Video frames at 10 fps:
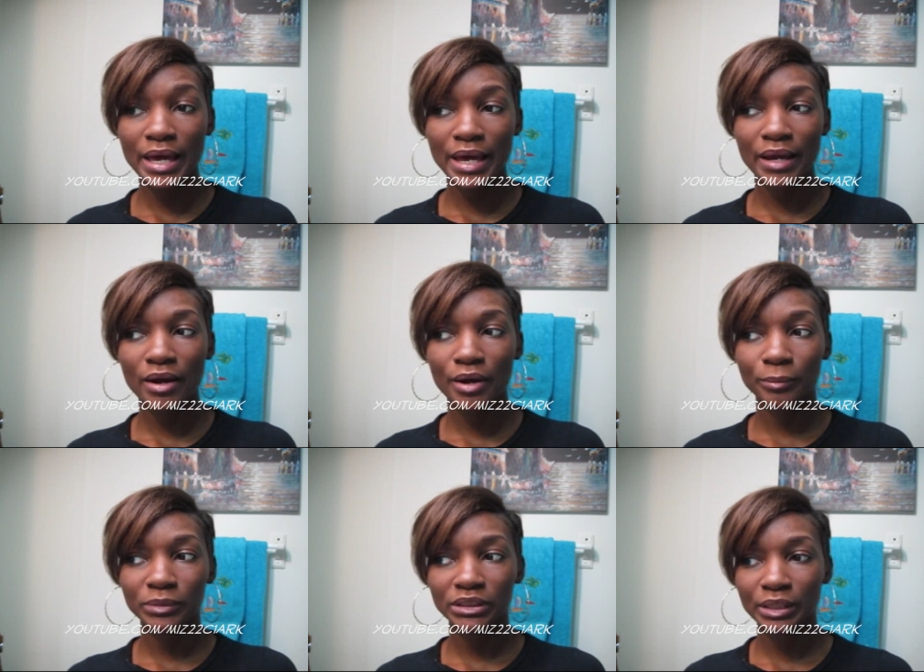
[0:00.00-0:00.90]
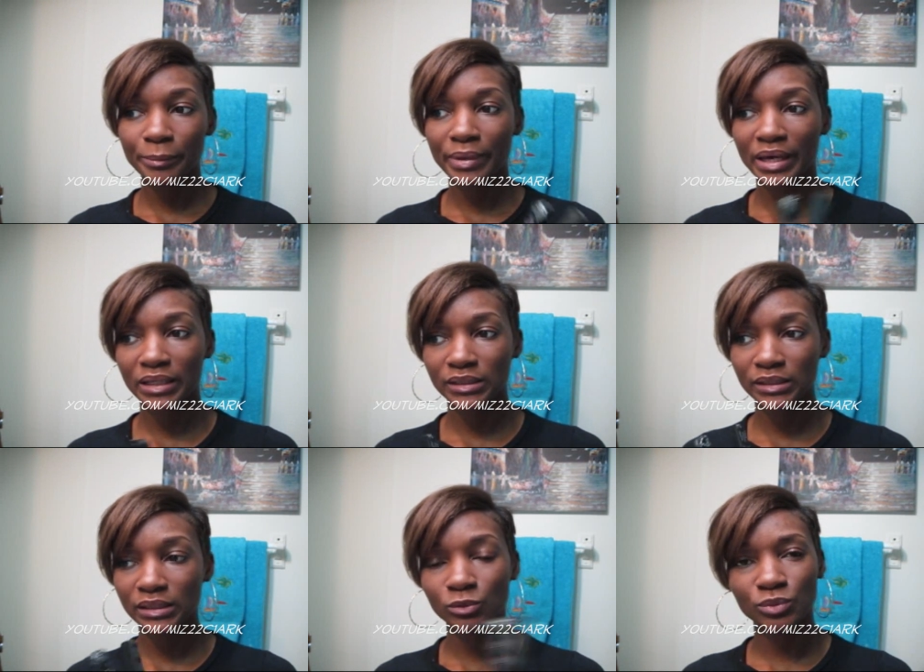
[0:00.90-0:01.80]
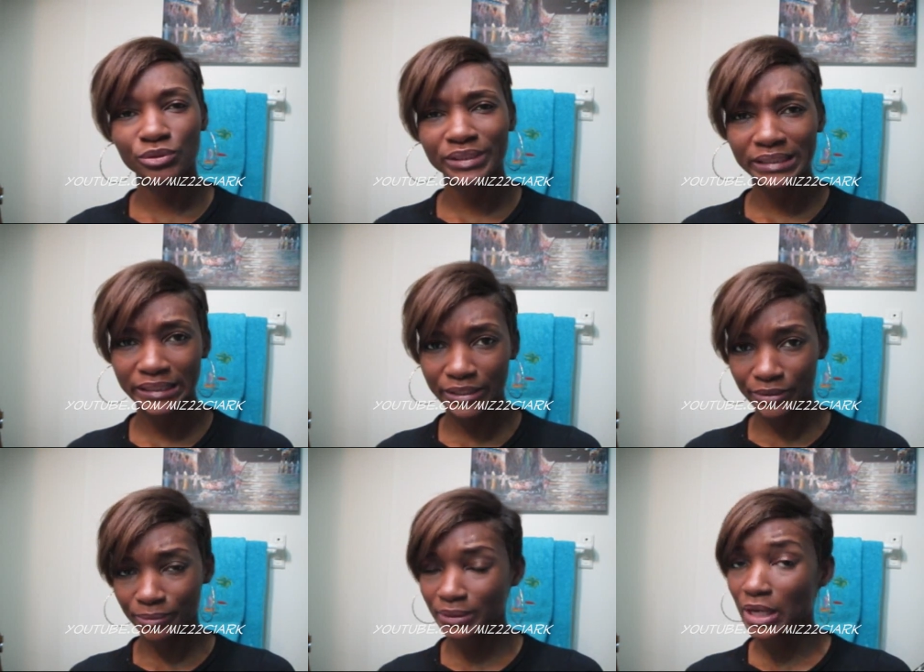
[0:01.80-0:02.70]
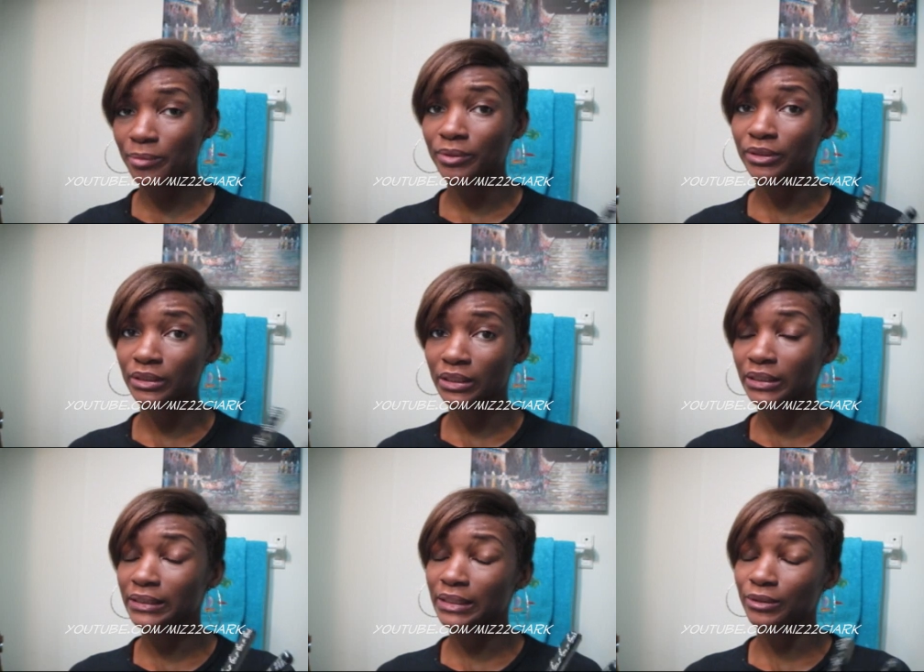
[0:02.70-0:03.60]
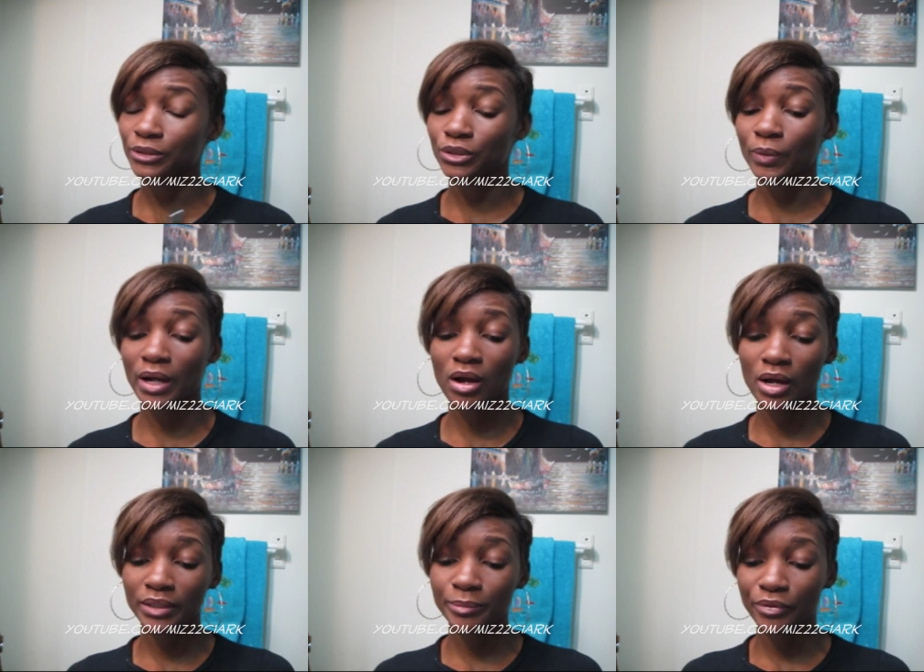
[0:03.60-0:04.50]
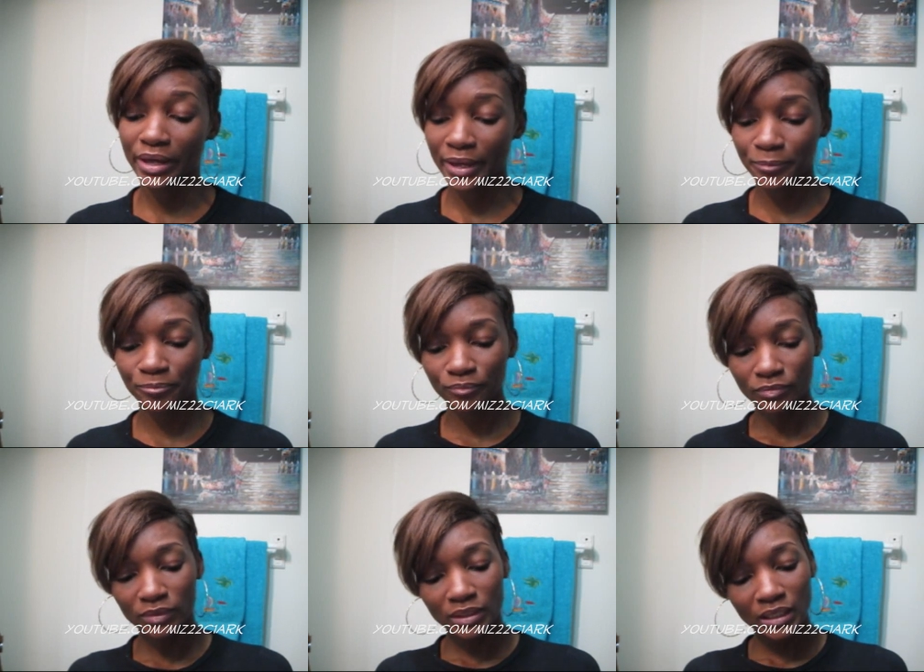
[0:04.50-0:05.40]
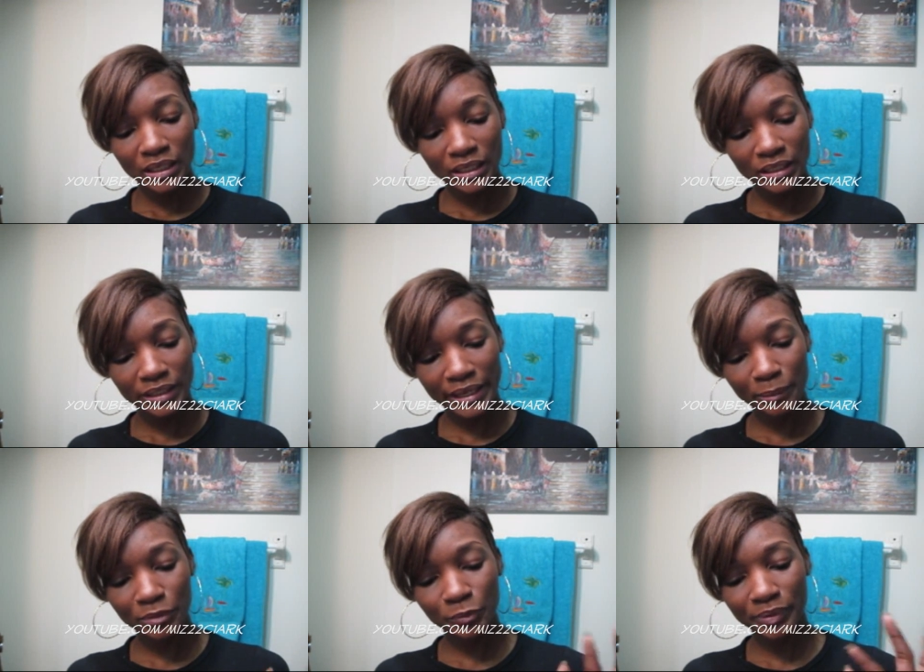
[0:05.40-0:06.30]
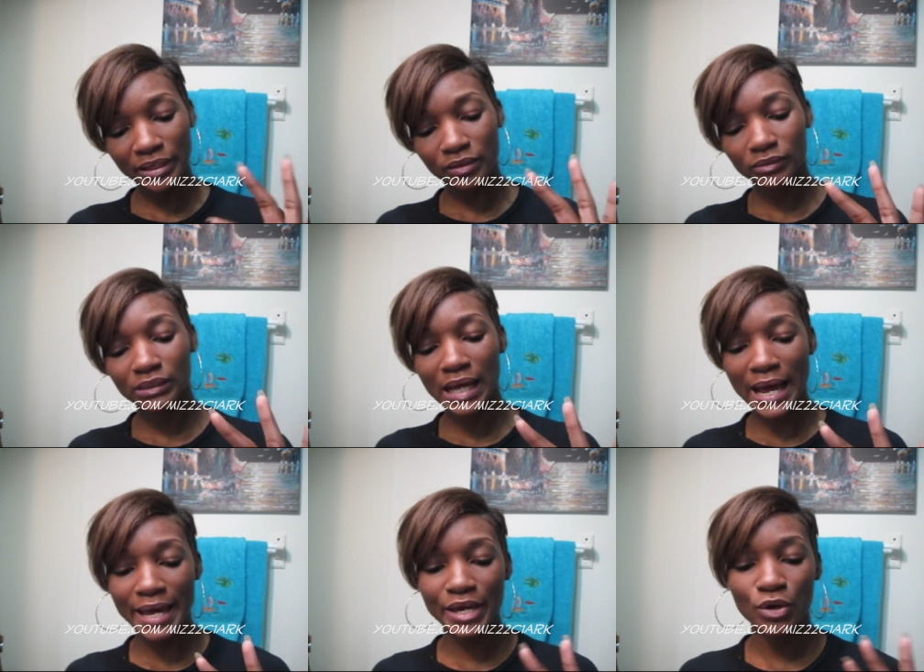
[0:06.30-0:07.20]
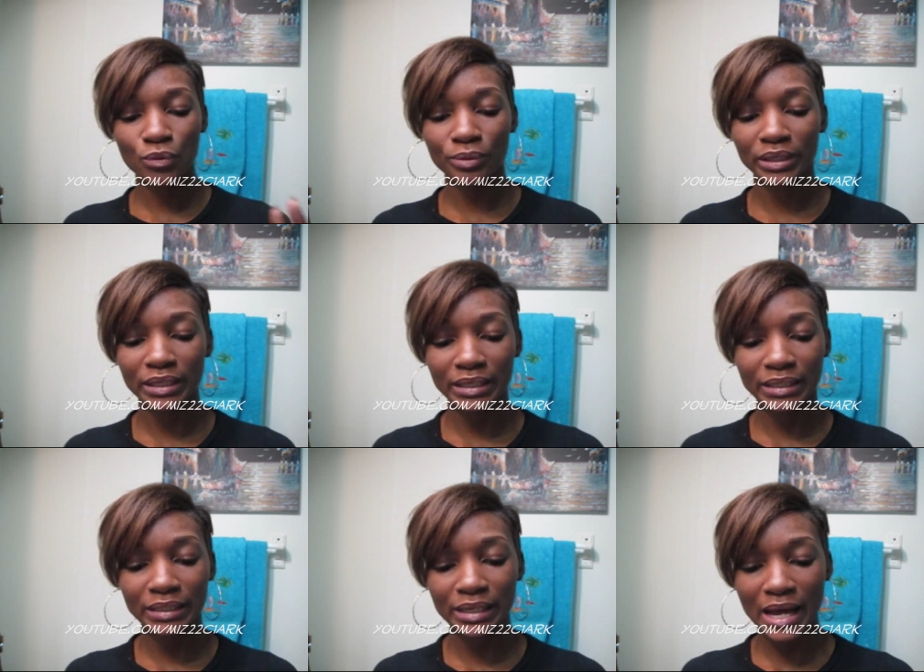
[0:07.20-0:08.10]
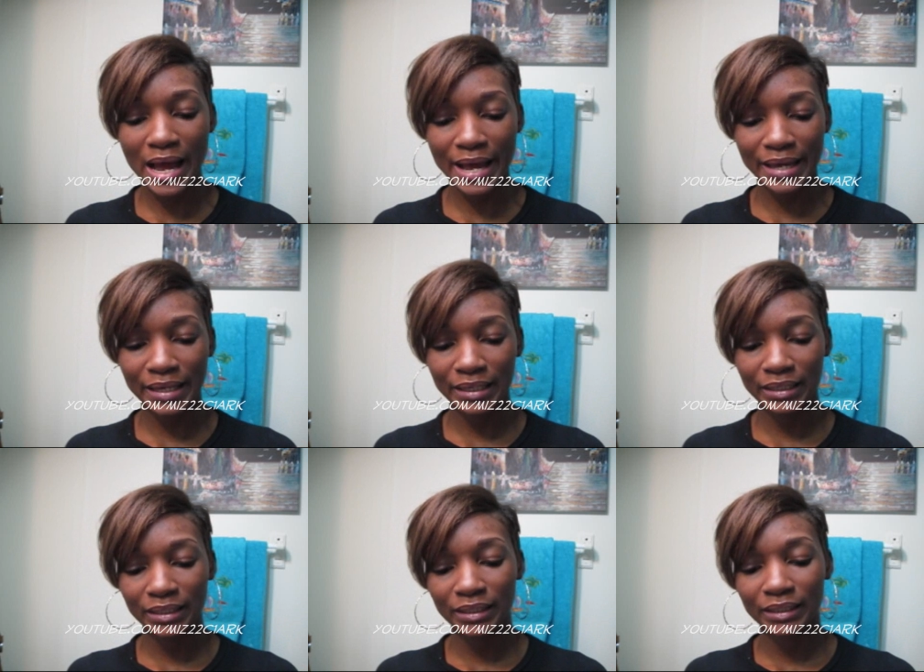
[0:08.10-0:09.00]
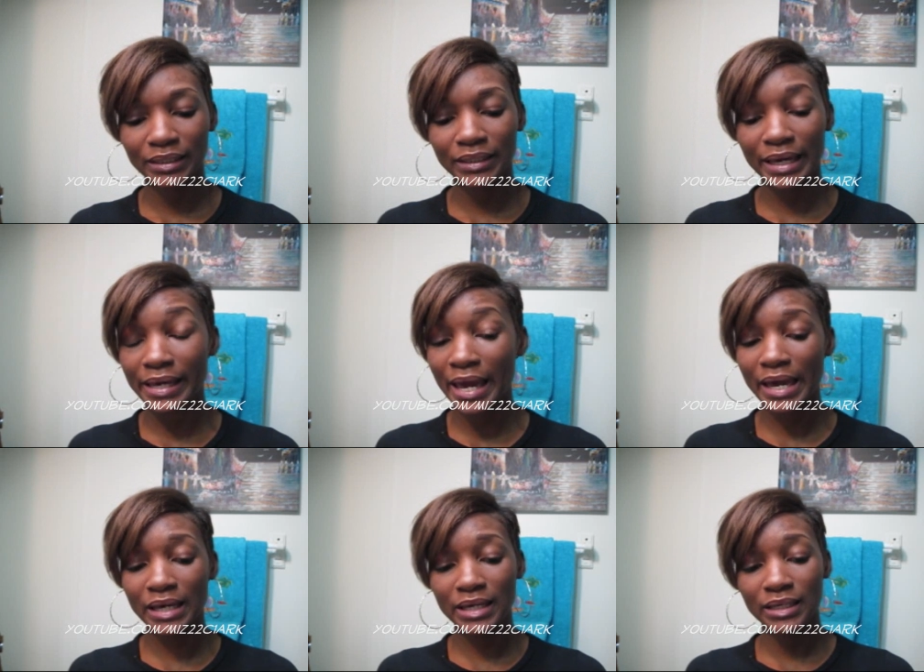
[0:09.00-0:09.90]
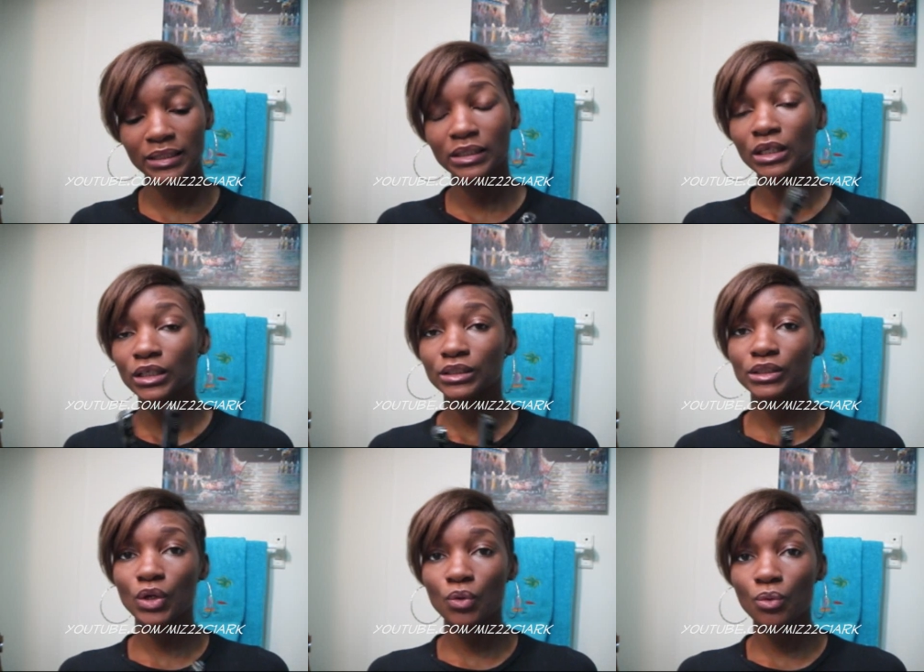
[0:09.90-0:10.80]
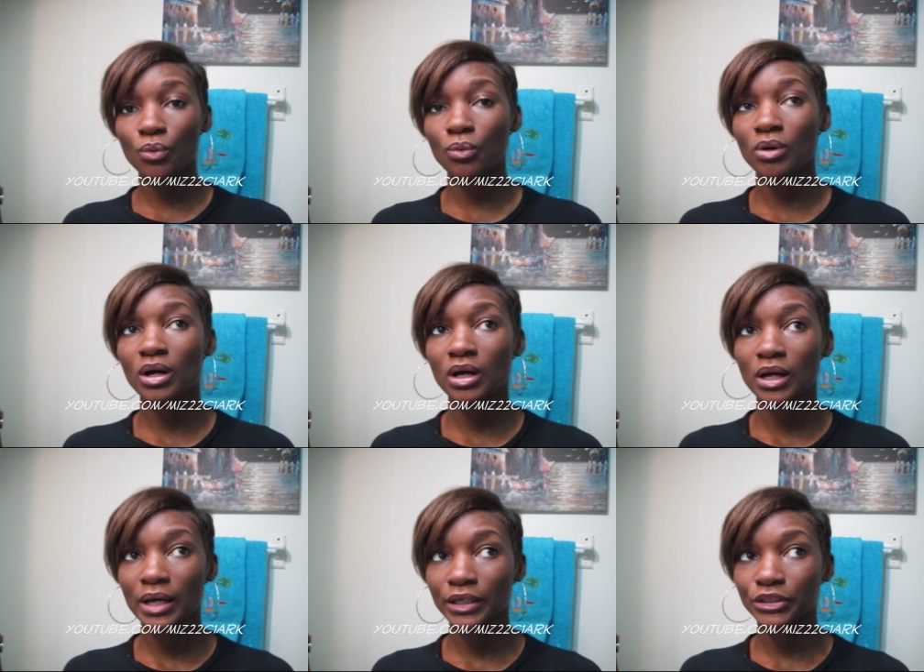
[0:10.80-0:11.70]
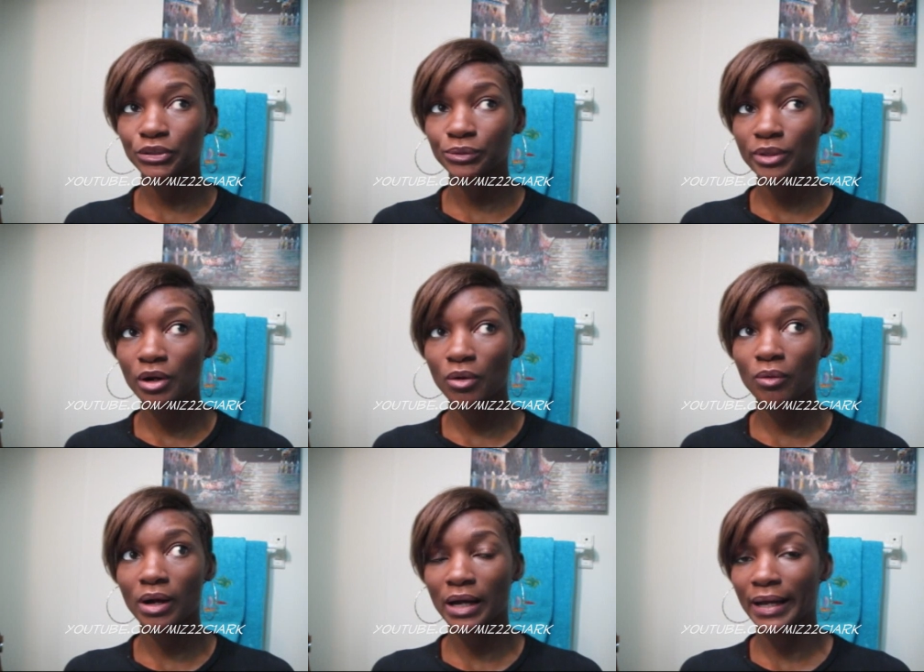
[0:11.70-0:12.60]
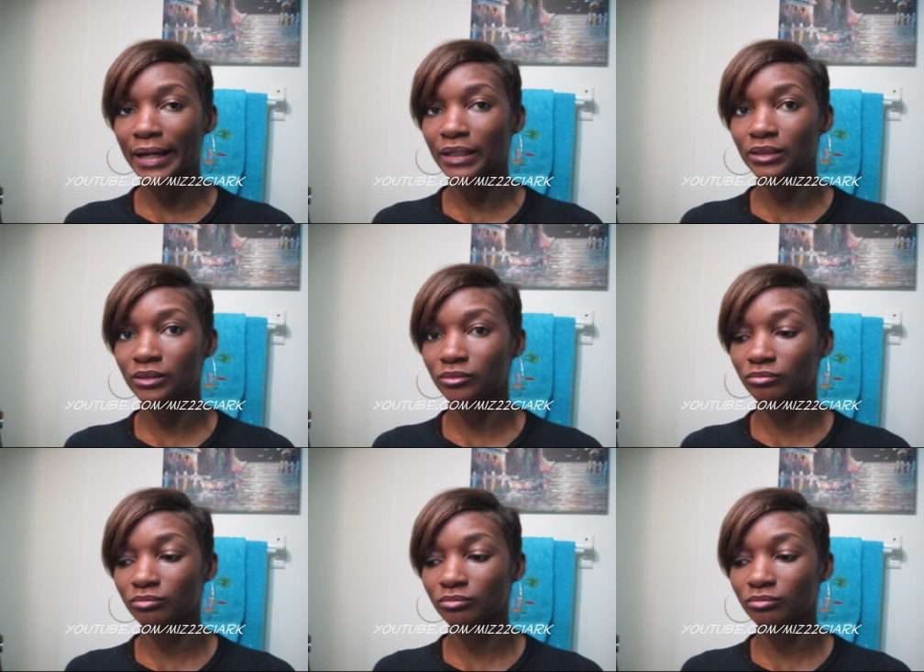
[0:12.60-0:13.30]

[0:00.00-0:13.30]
at um, TJ Maxx, and it was on sale. It was having a good sale, so I caught them on that. And the name is pronounced I O N I aka. So, as you know, I